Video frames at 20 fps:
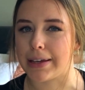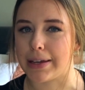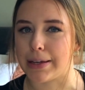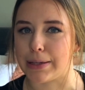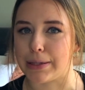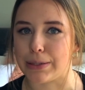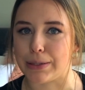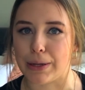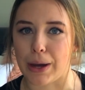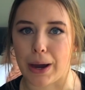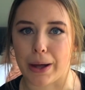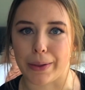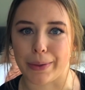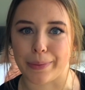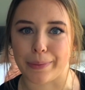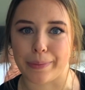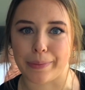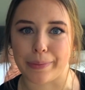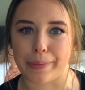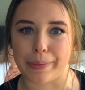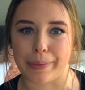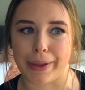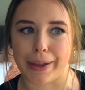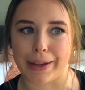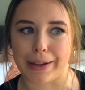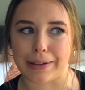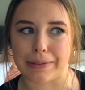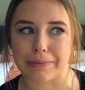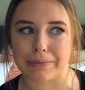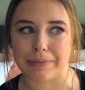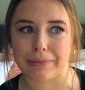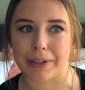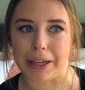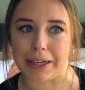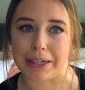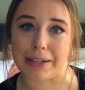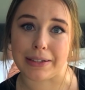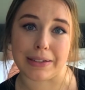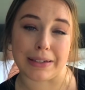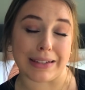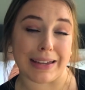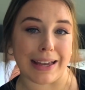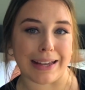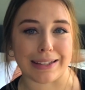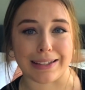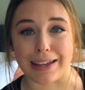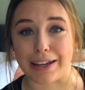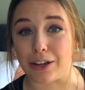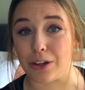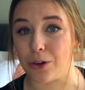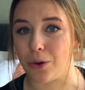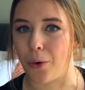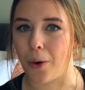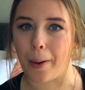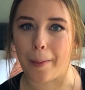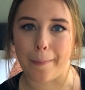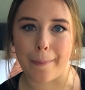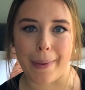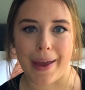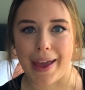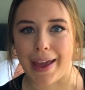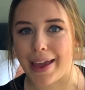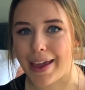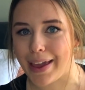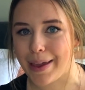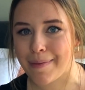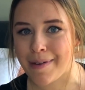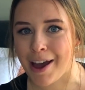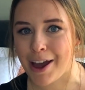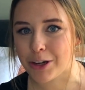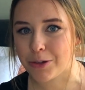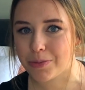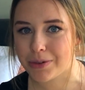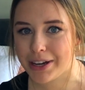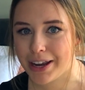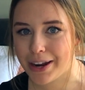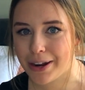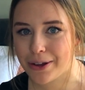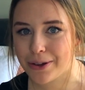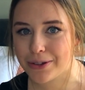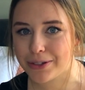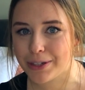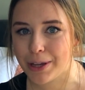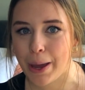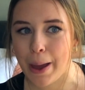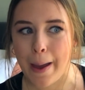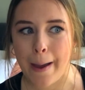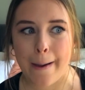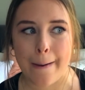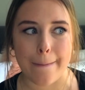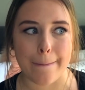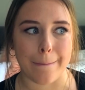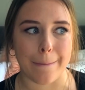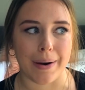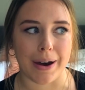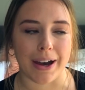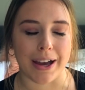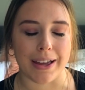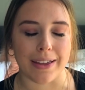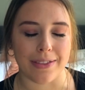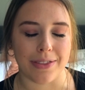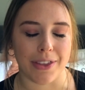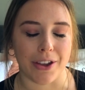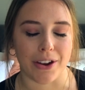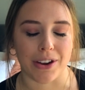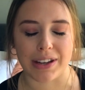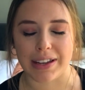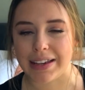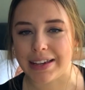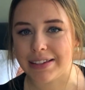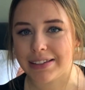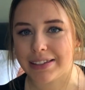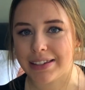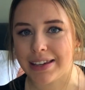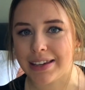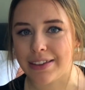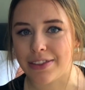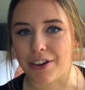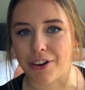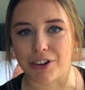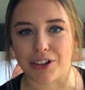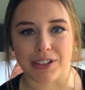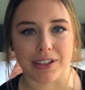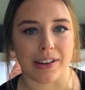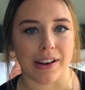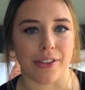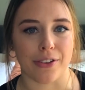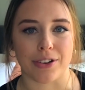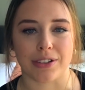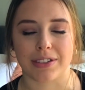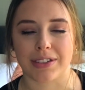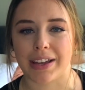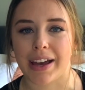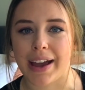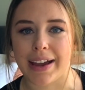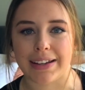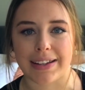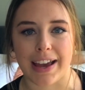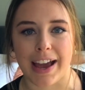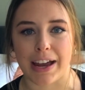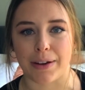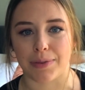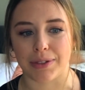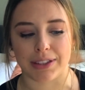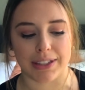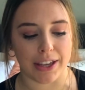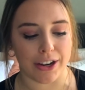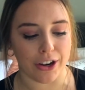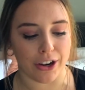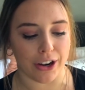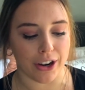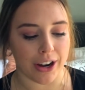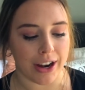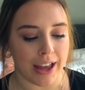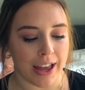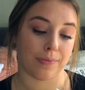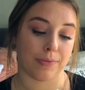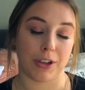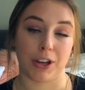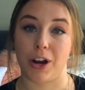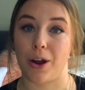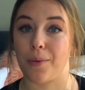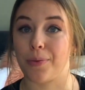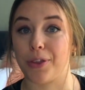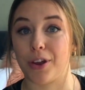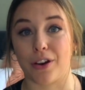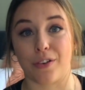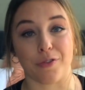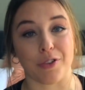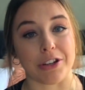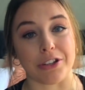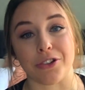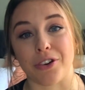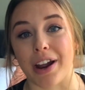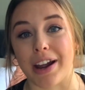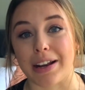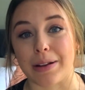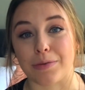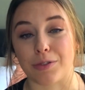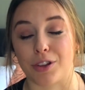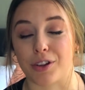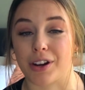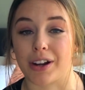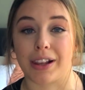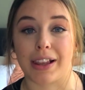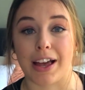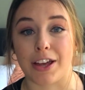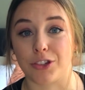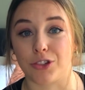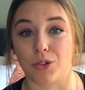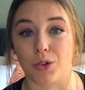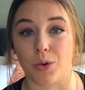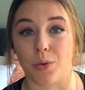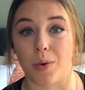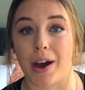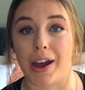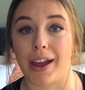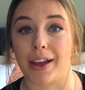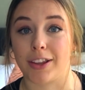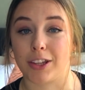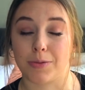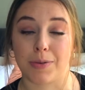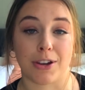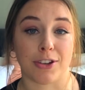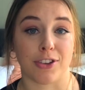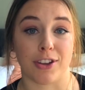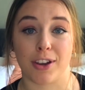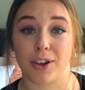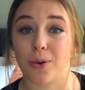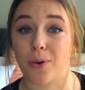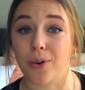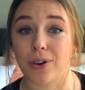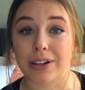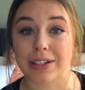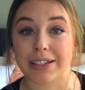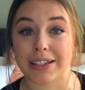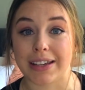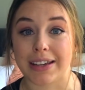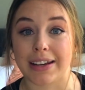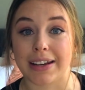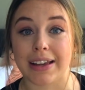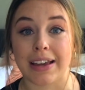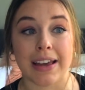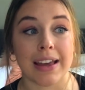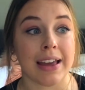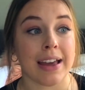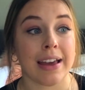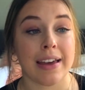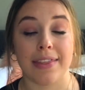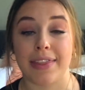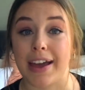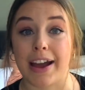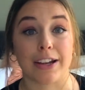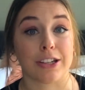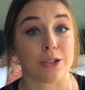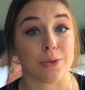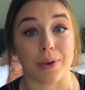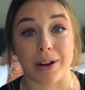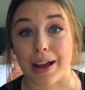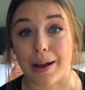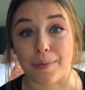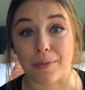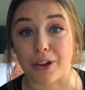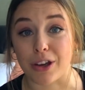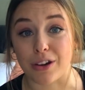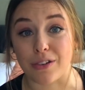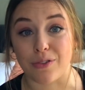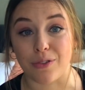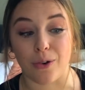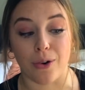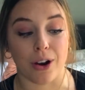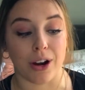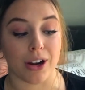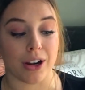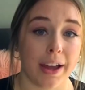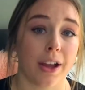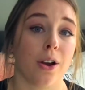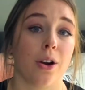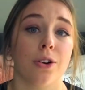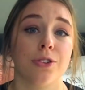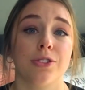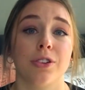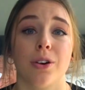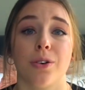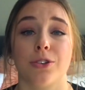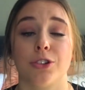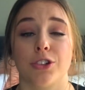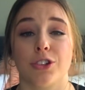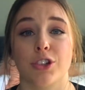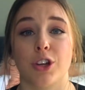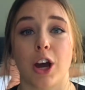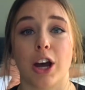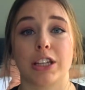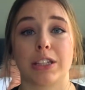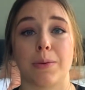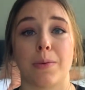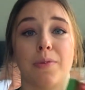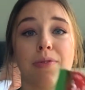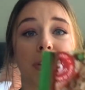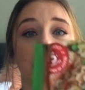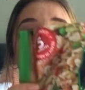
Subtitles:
it's not like, it doesn't taste like gourmet mashed potatoes, but they're easy. They're just another side to add with dinner. You know, they're freezer items. They're gonna last you a while, especially in quarantine. That's what I'm looking for. I also just got some of